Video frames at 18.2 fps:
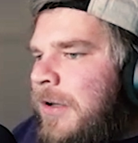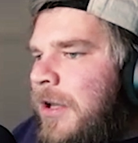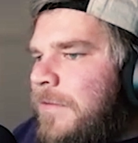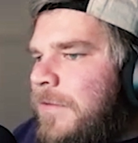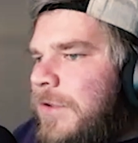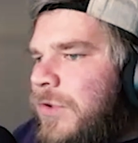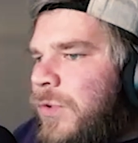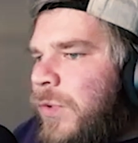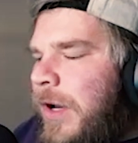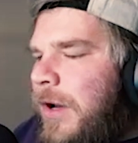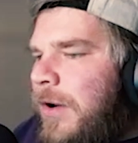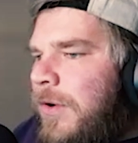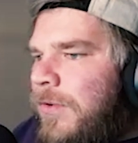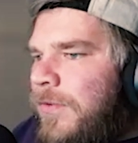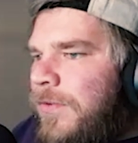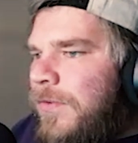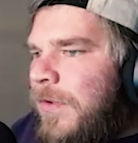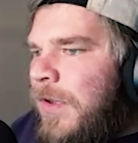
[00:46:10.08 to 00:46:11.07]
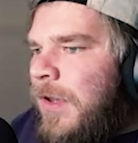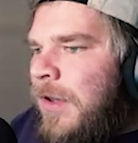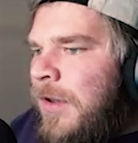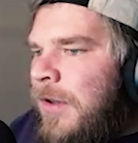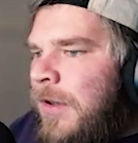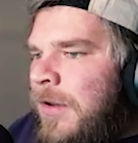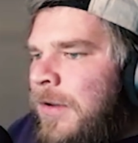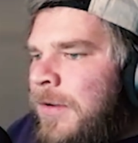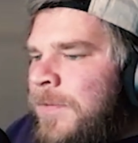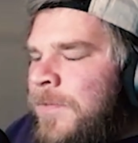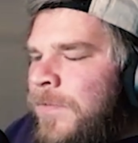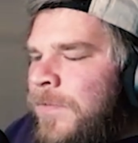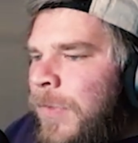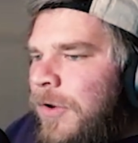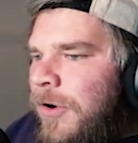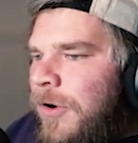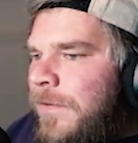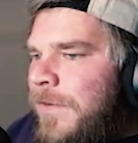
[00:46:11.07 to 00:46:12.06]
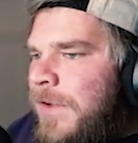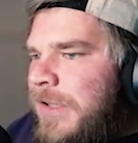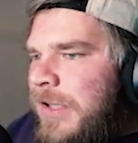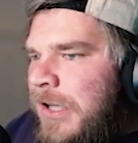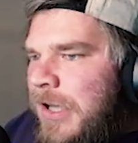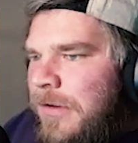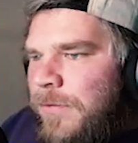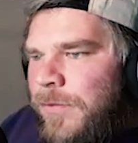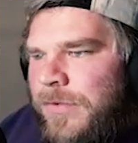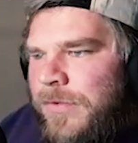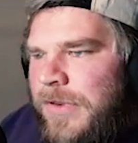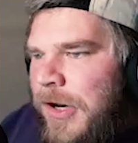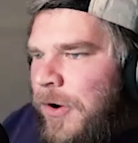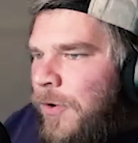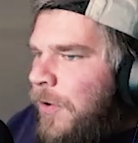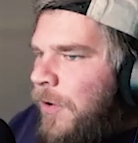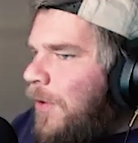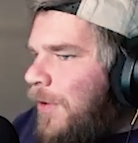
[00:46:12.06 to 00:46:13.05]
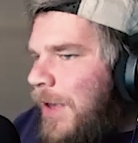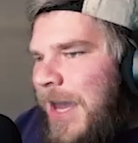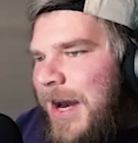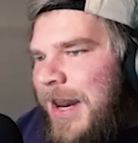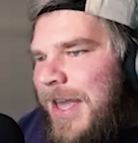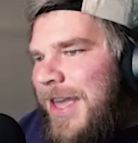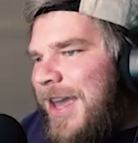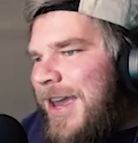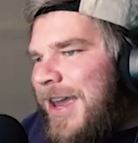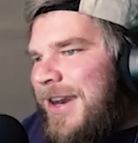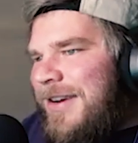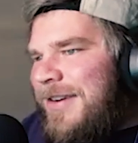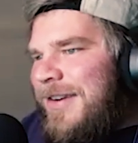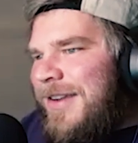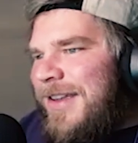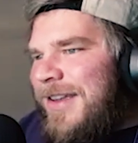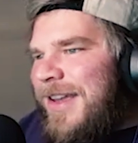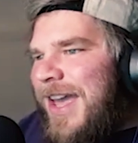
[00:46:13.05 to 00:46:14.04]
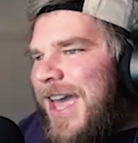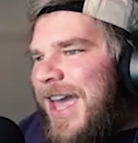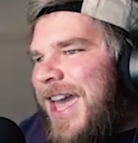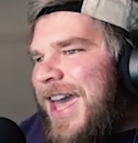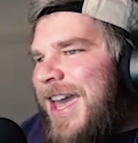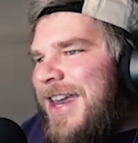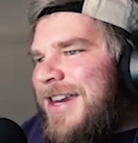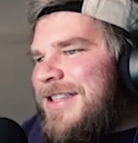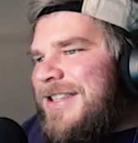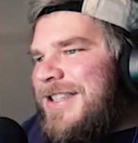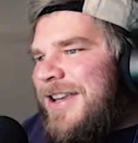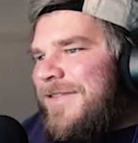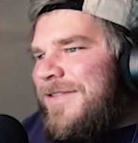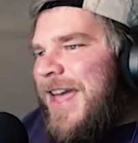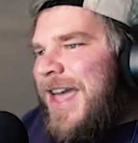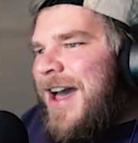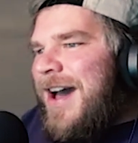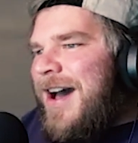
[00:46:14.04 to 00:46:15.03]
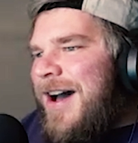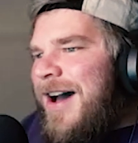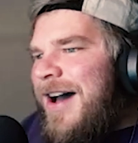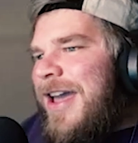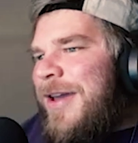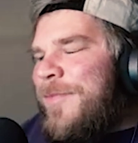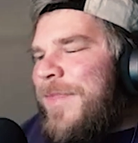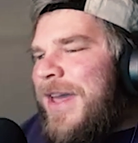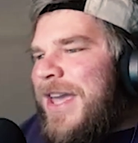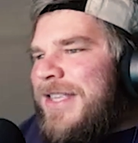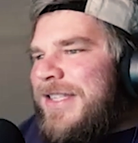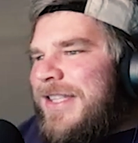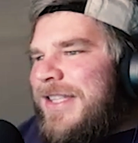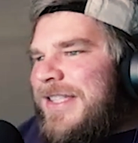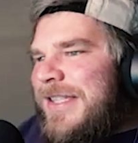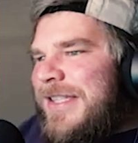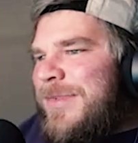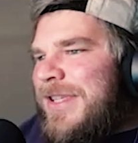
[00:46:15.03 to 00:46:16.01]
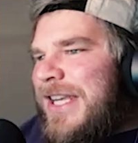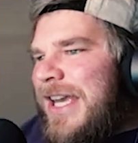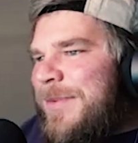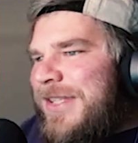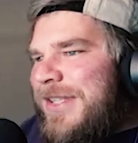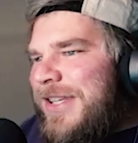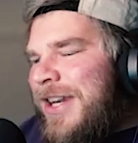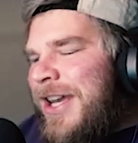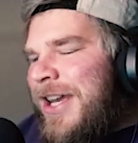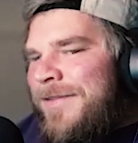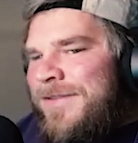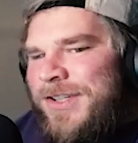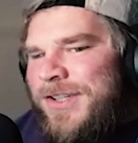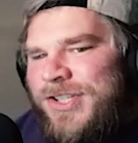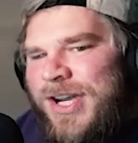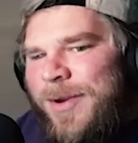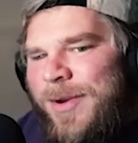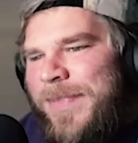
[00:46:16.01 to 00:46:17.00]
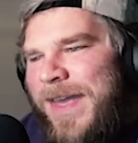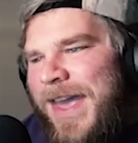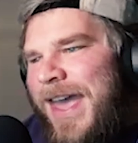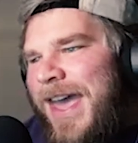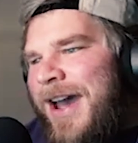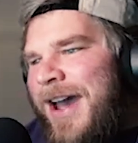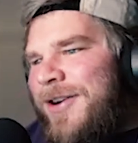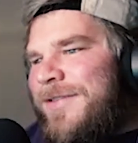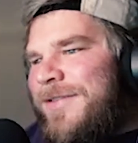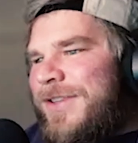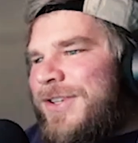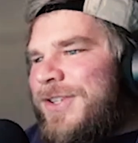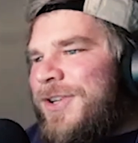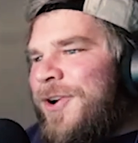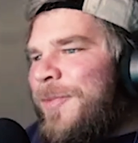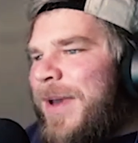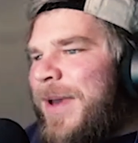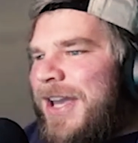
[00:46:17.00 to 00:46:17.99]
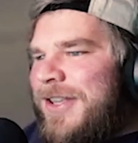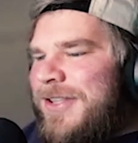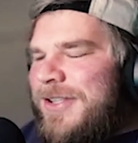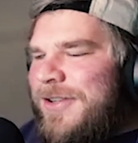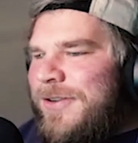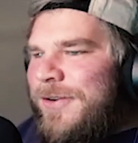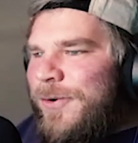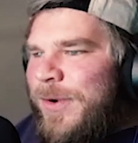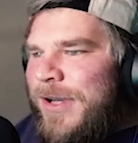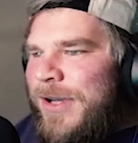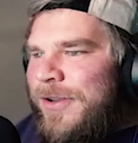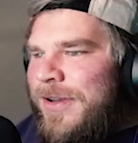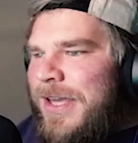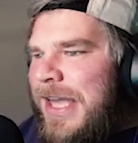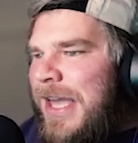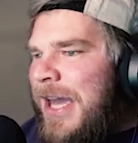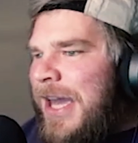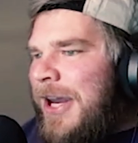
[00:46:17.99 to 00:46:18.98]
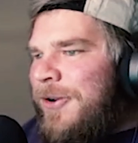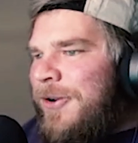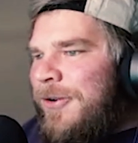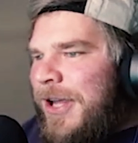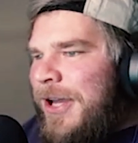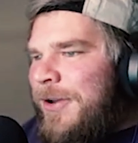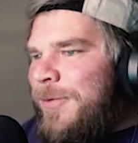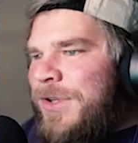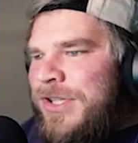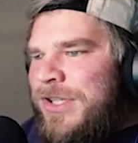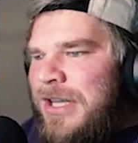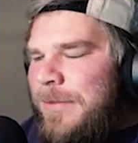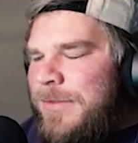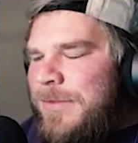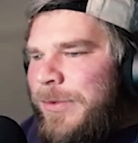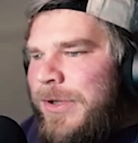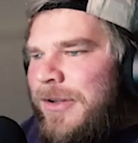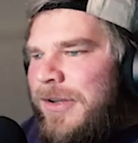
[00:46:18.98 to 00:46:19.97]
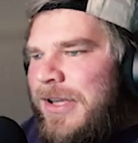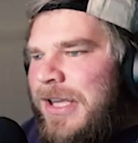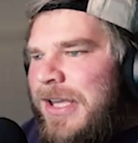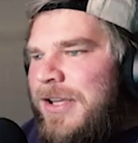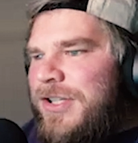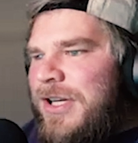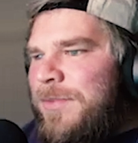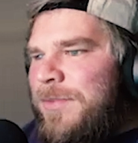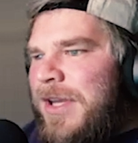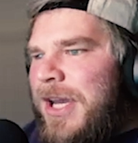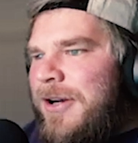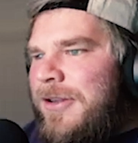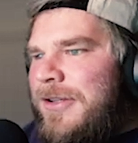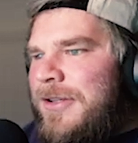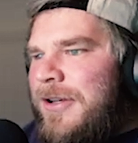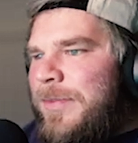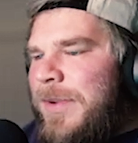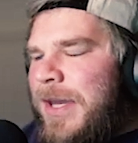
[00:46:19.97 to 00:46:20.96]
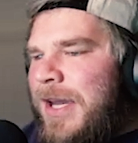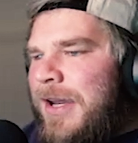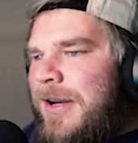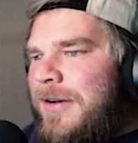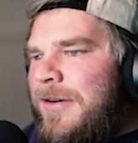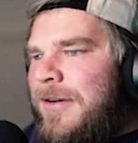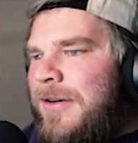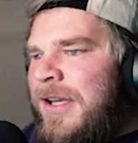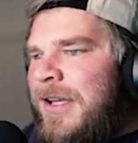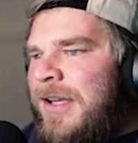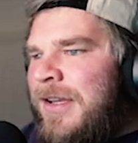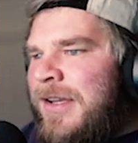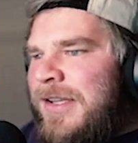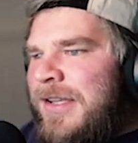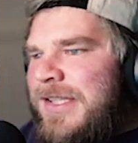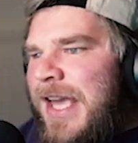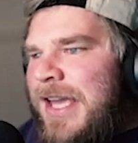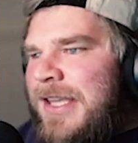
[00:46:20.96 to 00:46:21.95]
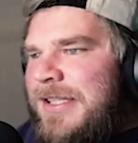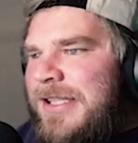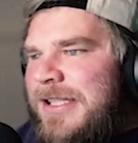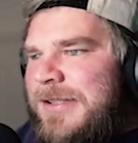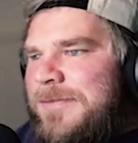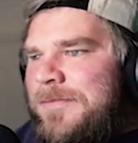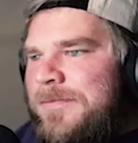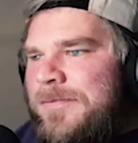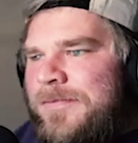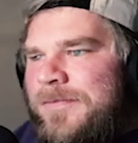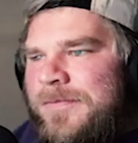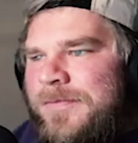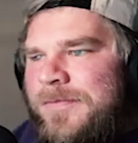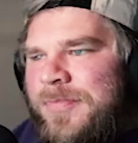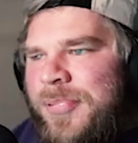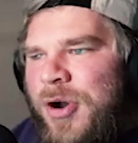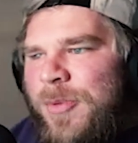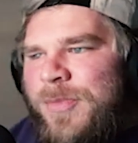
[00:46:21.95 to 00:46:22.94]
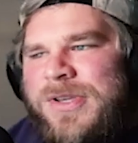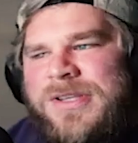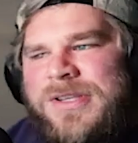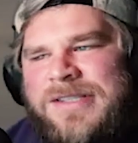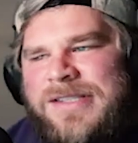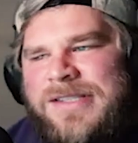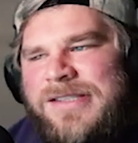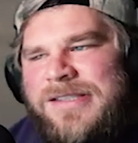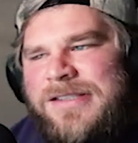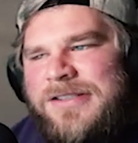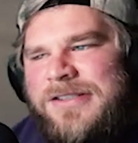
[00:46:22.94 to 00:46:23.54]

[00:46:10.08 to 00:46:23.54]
11, 12. Obviously, they're not all getting in. And if they are, it means that some teams are going to have to jump out of the top 8. So we're looking at, like, which teams are we looking at jumping out of the top 8? Saints, Bombers?